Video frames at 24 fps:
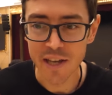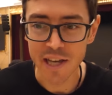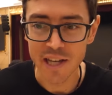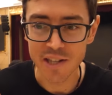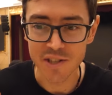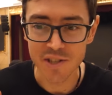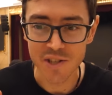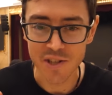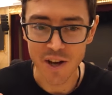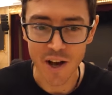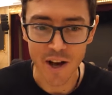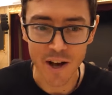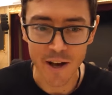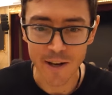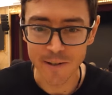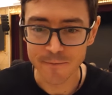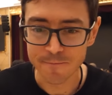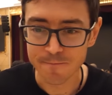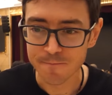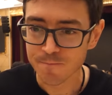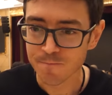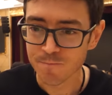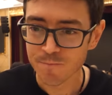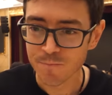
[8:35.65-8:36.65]

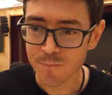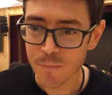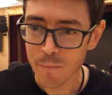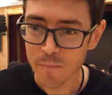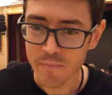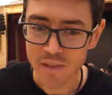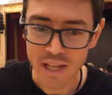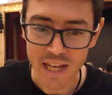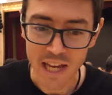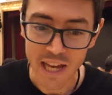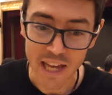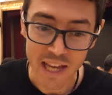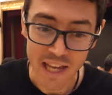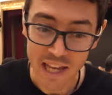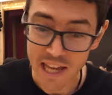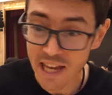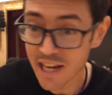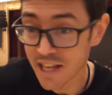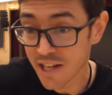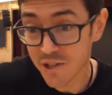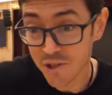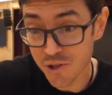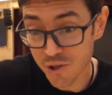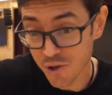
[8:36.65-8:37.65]

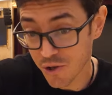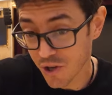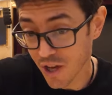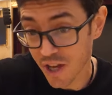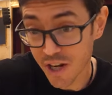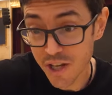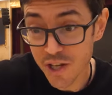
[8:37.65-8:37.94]
It is